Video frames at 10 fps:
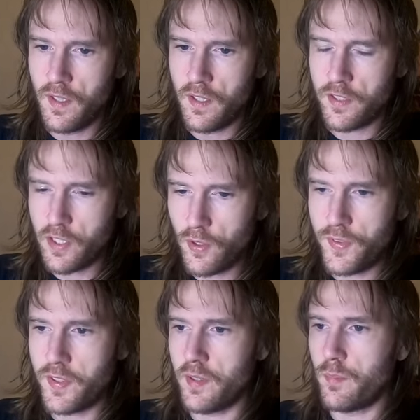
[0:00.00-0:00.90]

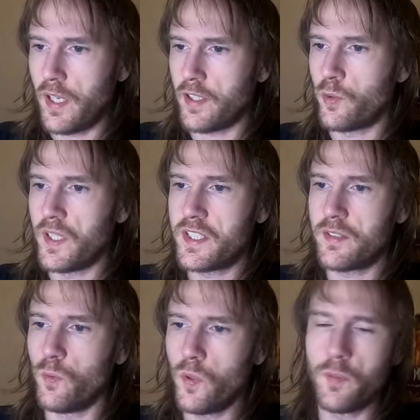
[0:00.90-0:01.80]
glossy black, which
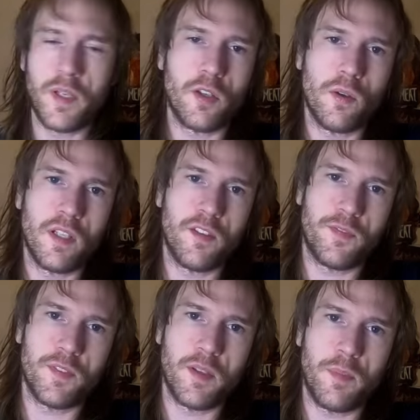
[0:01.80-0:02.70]
would be cool
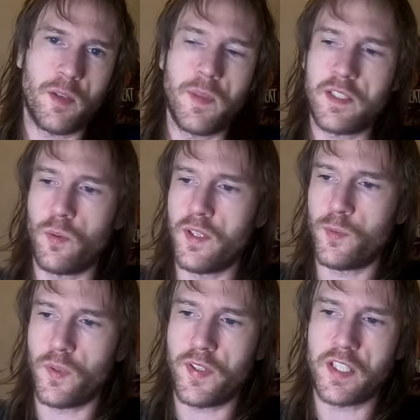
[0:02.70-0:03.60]
if the black metal ones
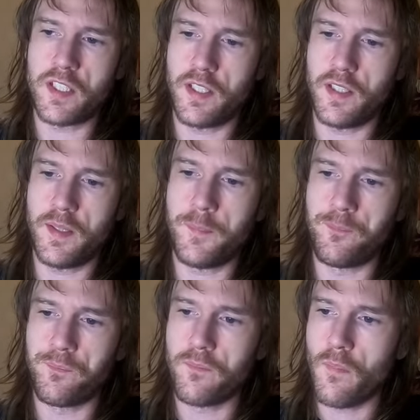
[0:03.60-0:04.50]
was actually
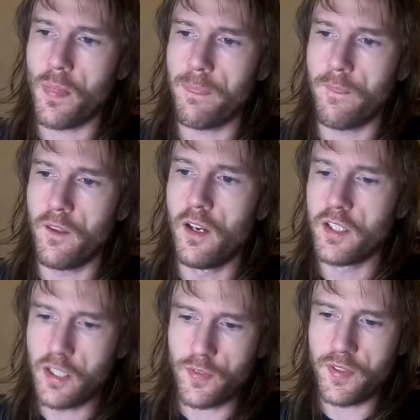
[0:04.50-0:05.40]

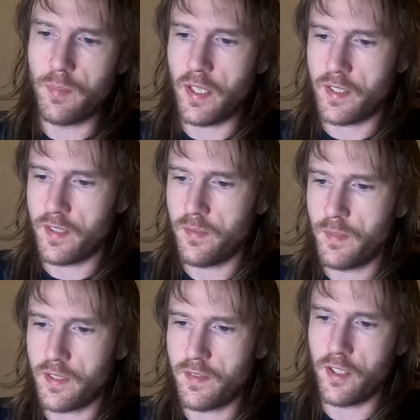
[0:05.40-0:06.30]
glossy black,
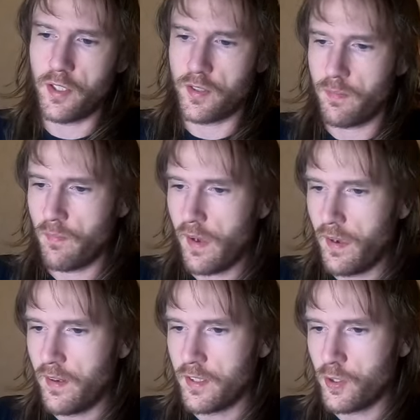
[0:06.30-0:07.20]
but they're not.
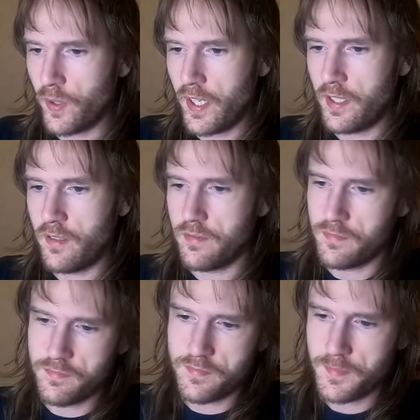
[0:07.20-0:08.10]
Gray.
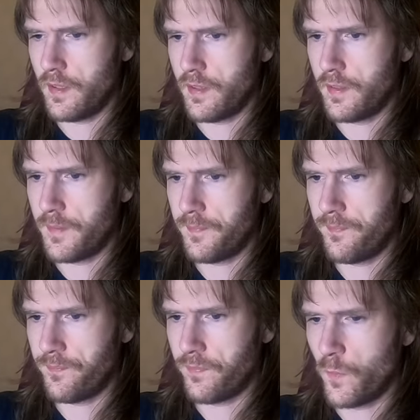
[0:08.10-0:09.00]

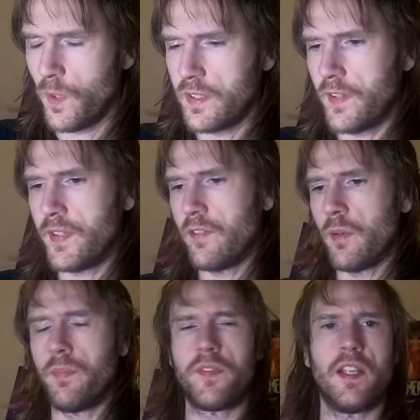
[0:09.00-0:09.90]
Well, these
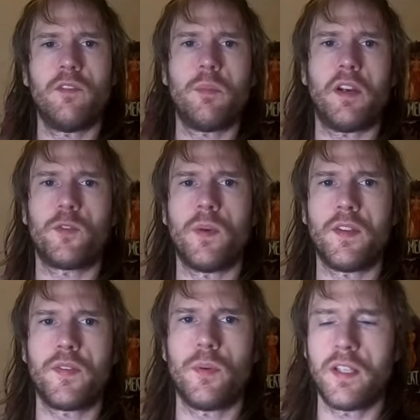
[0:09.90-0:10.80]
silver burst
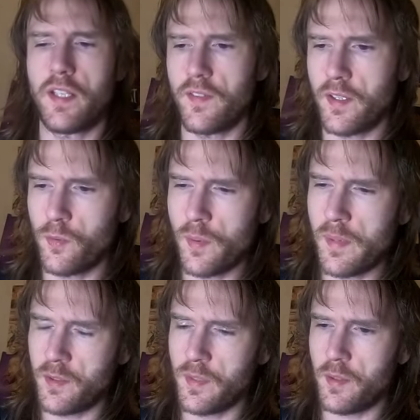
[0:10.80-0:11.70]
ones right here, they
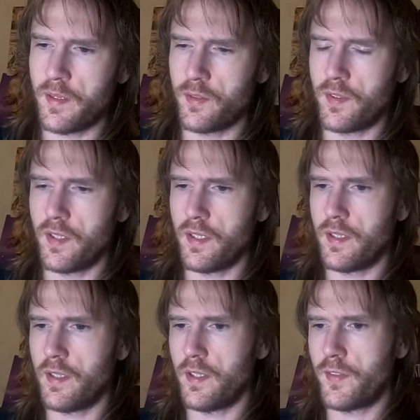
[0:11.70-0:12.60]
remind me about
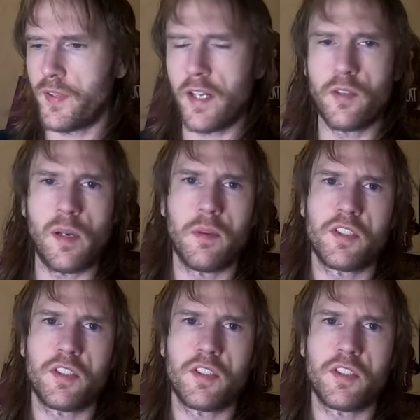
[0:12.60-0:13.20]
Sandy Raymond